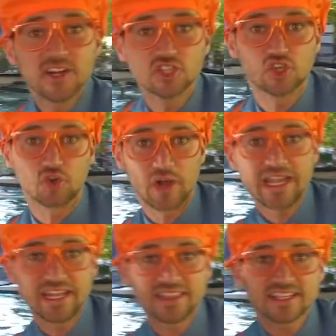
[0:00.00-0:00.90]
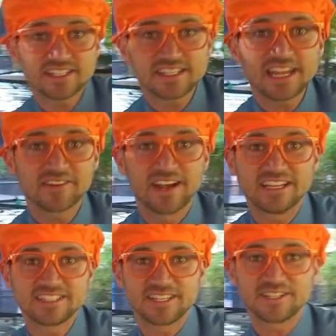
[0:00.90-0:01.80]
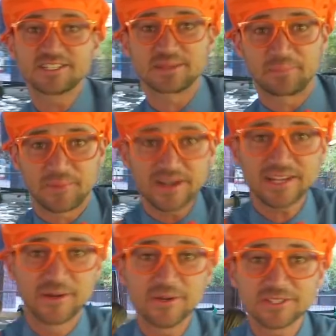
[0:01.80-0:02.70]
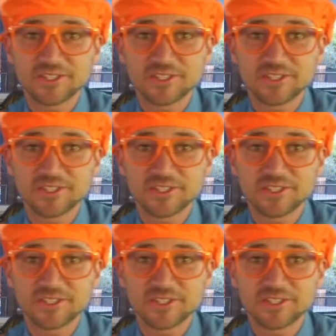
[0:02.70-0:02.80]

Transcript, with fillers: they're training the stingrays to do some pretty cool